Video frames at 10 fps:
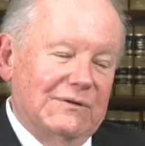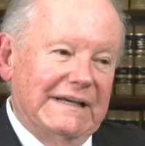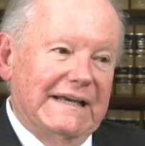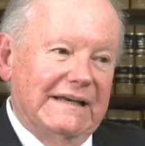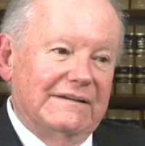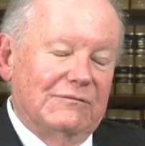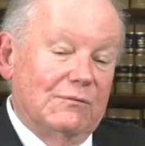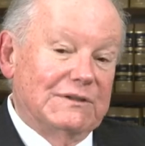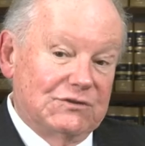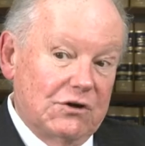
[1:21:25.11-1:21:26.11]
We had
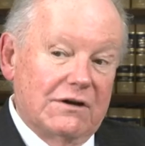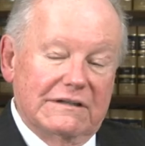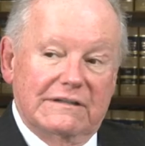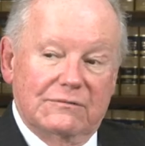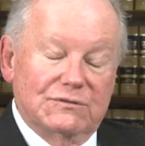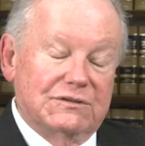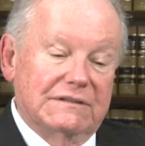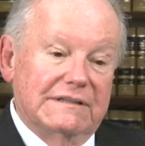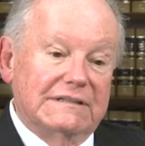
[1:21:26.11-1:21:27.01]
when we started, it was an